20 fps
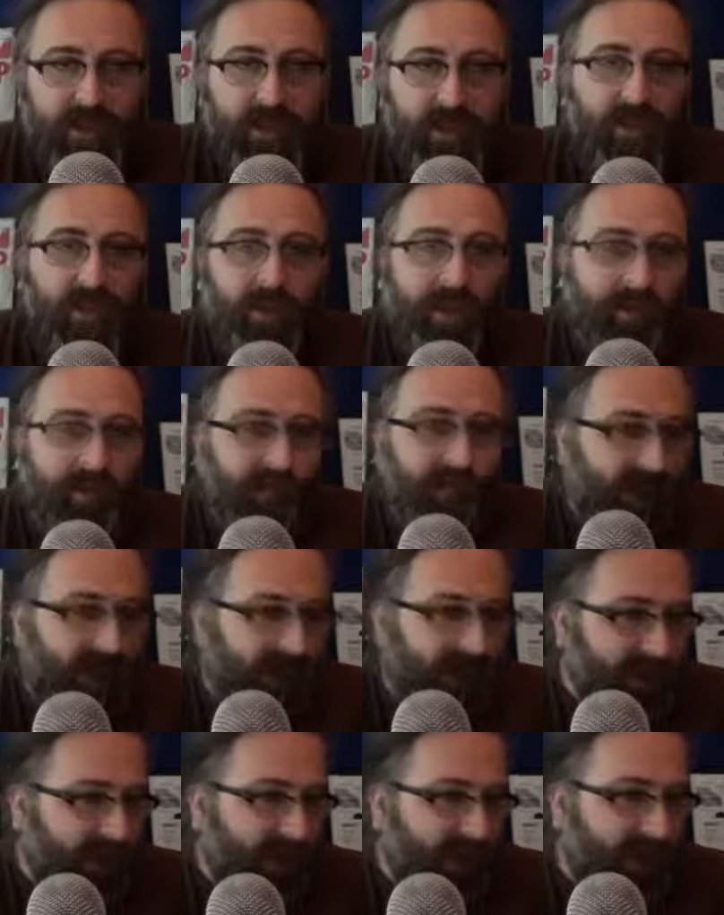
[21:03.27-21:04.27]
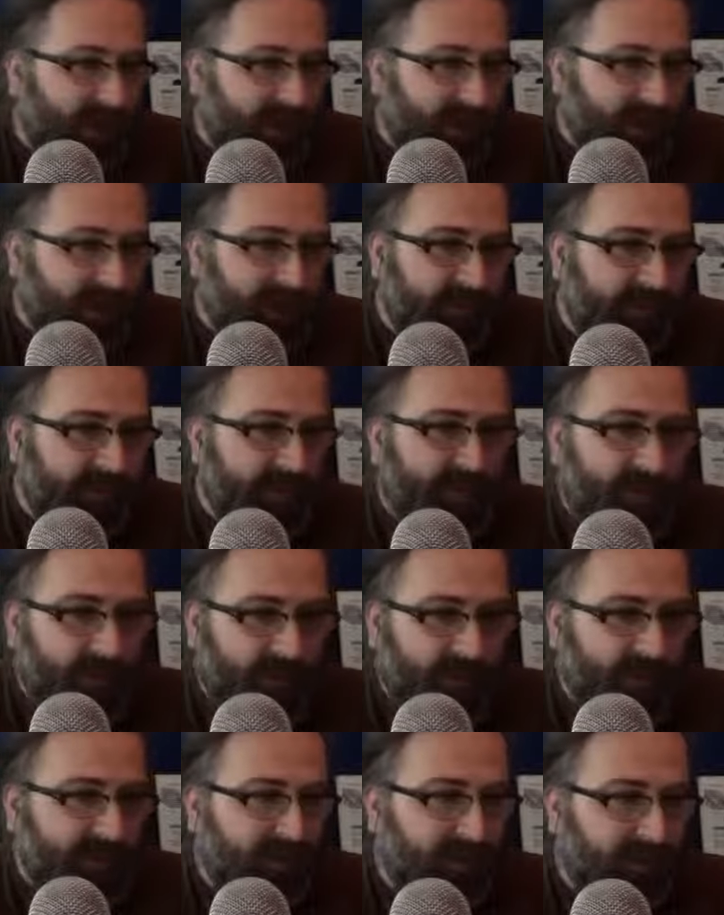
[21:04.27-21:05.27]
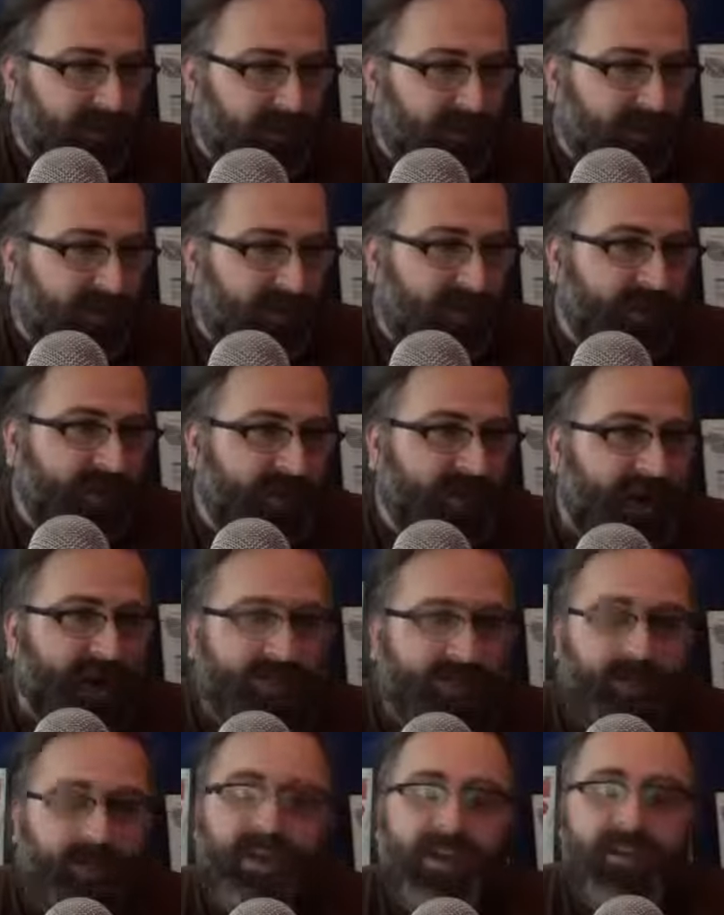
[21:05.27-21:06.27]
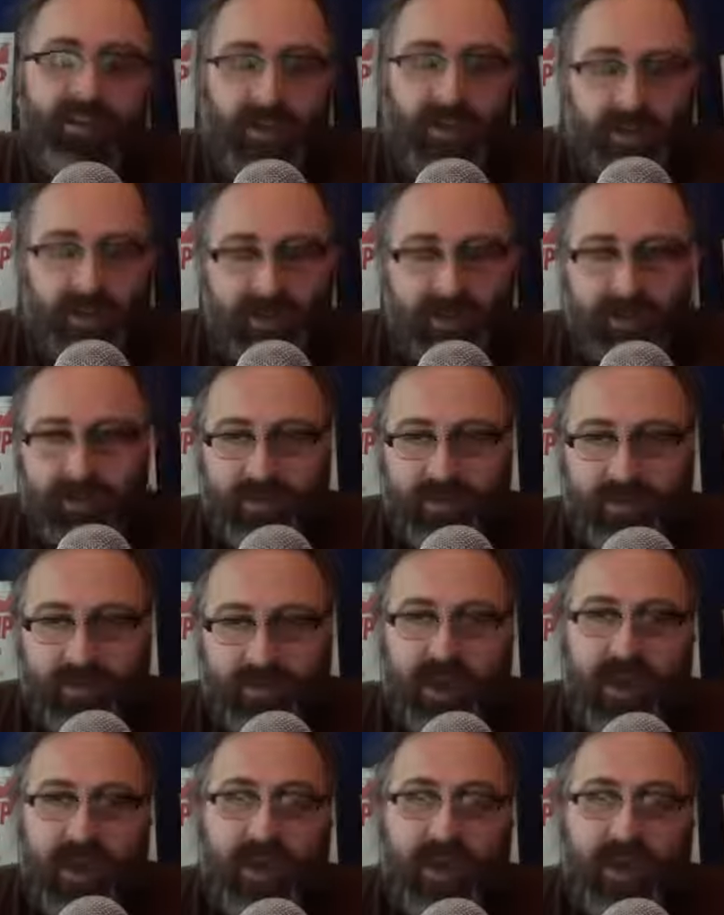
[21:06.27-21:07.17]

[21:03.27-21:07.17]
What I'm saying is that even if hard determinism were the case, it makes no difference